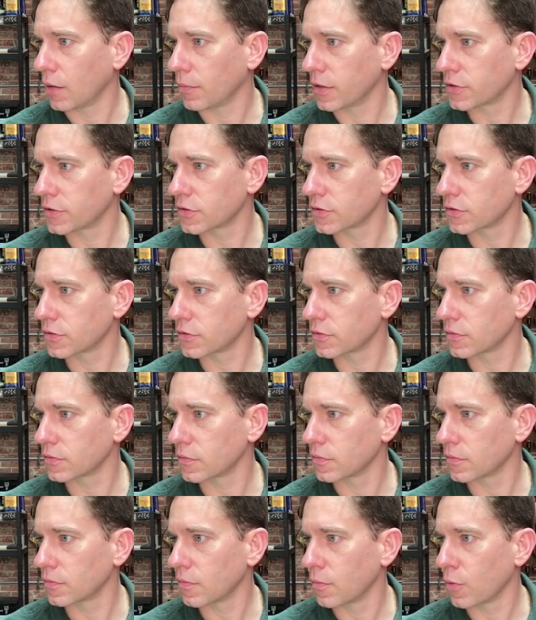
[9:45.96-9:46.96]
It's
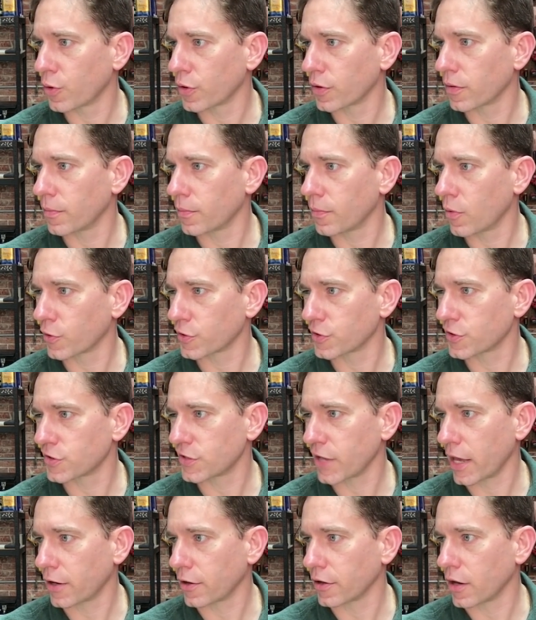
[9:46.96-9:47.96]
more
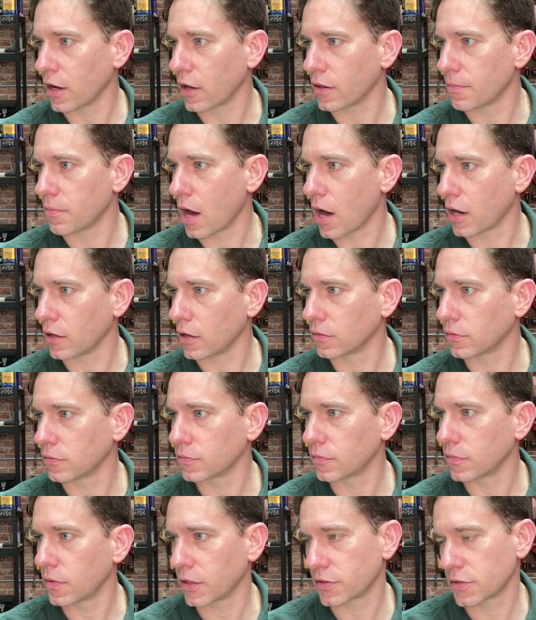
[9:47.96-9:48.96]
centered on the bottle.
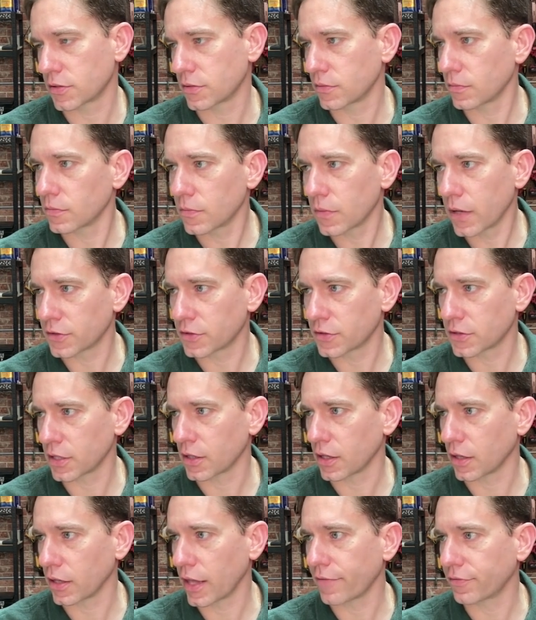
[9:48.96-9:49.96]
It's to
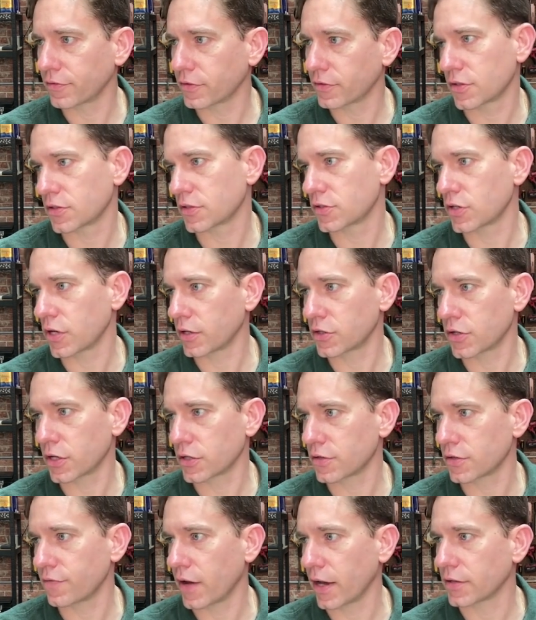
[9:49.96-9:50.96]
the left. It's
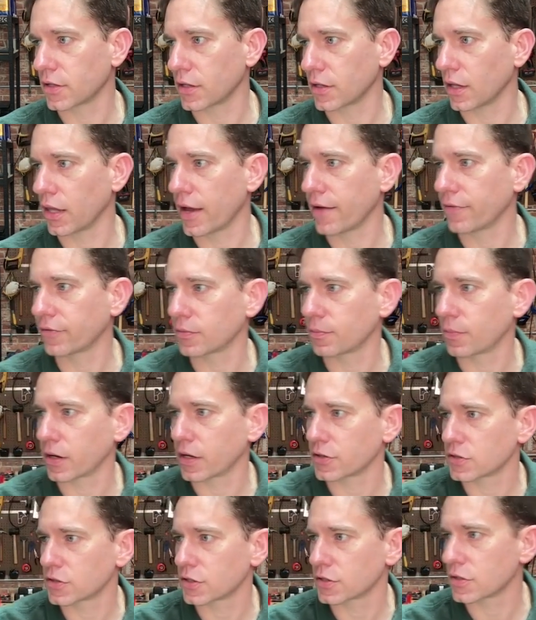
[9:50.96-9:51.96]
justified to the left, but
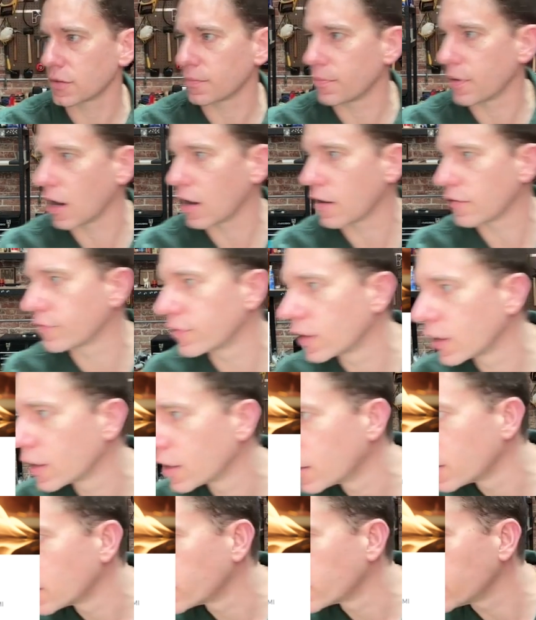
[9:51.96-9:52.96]
it's just above
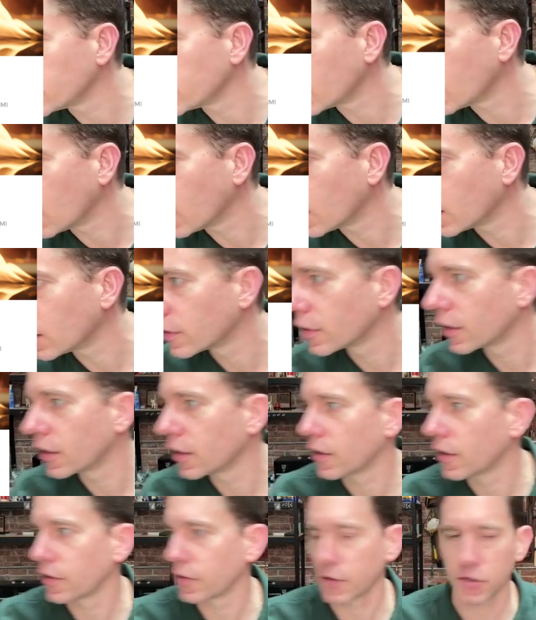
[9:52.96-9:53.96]
the
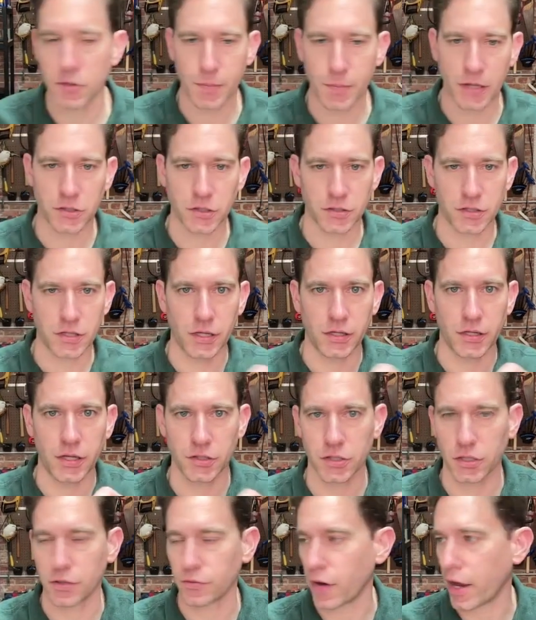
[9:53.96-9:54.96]
specialty
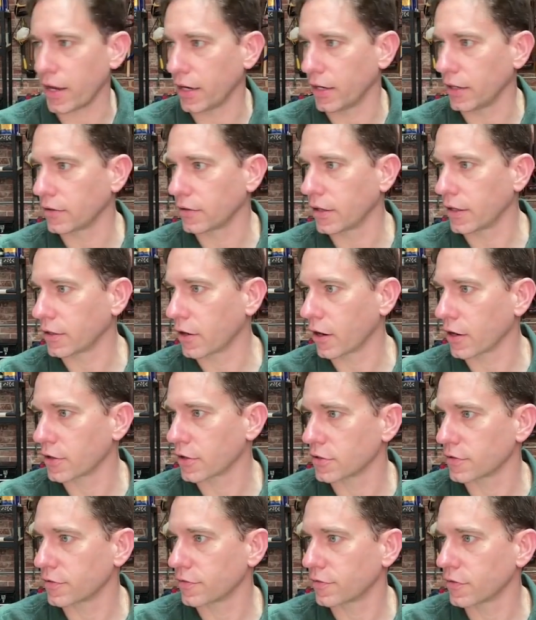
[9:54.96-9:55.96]
edition writing in
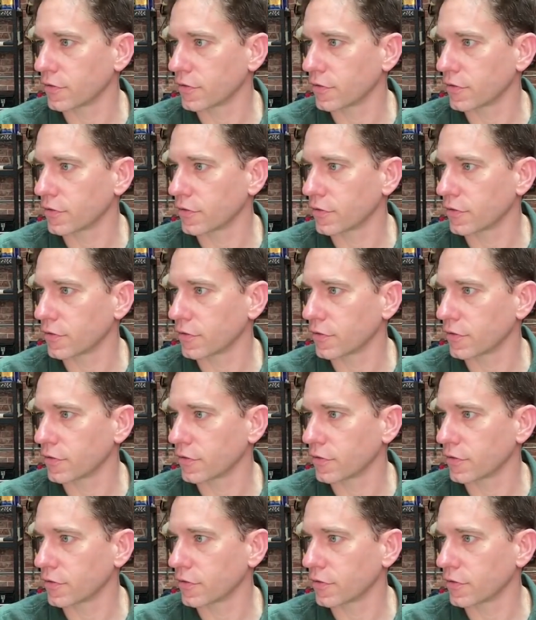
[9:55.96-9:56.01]
cursive.